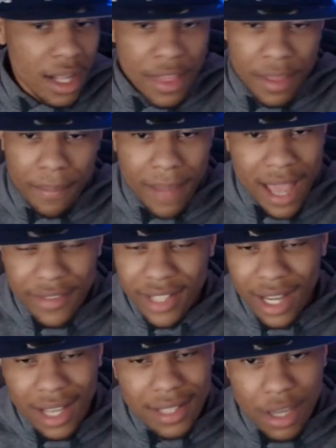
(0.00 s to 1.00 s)
The Mavs, like
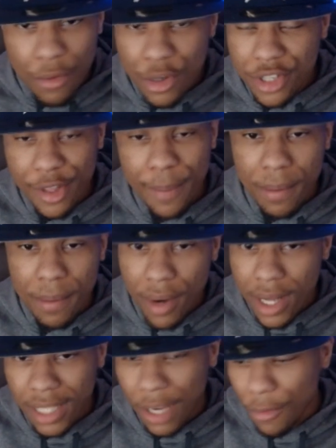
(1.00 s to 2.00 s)
I said, we're slipping, bro.
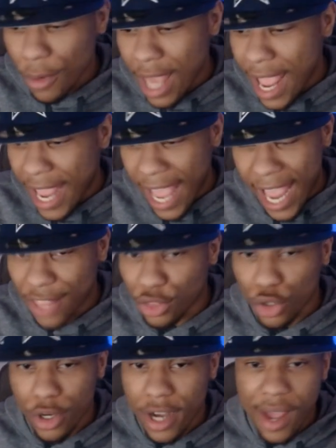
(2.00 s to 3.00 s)
I think we're like eighth
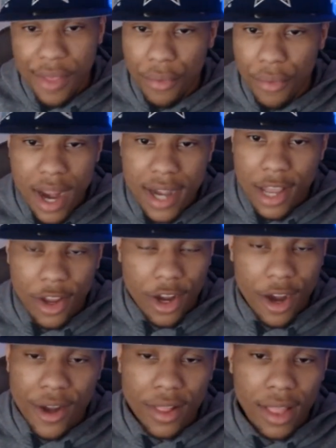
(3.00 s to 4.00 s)
or ninth right now
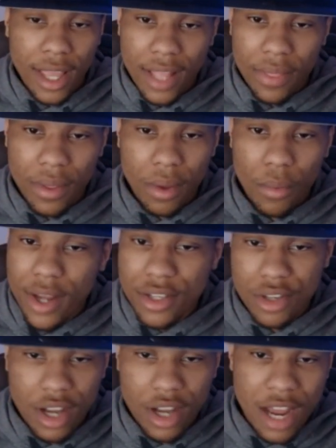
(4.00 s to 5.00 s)
currently in the
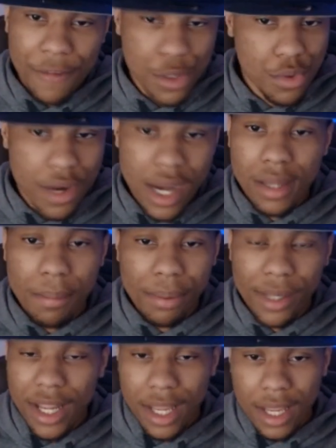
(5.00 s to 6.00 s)
Western Conference. We're in the
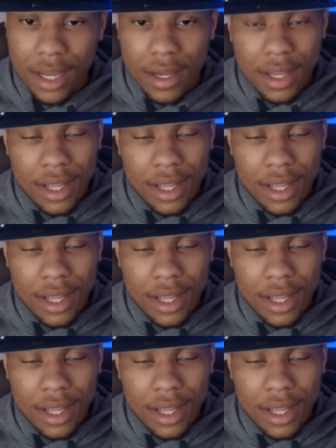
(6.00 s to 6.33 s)
play-in.